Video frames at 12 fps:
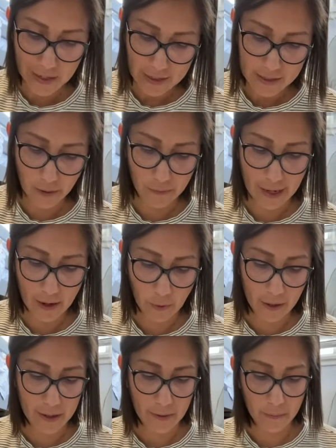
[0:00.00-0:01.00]
So now we're
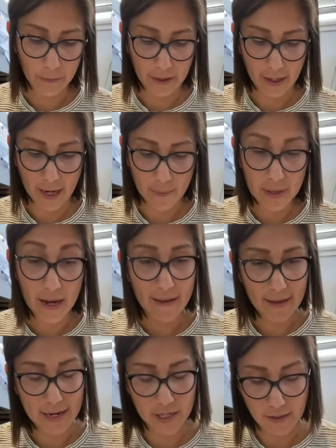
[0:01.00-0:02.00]
going to really apply
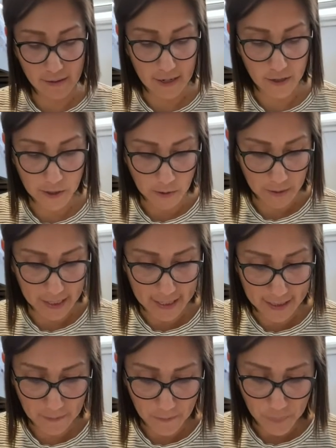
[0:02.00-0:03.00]
that to their stories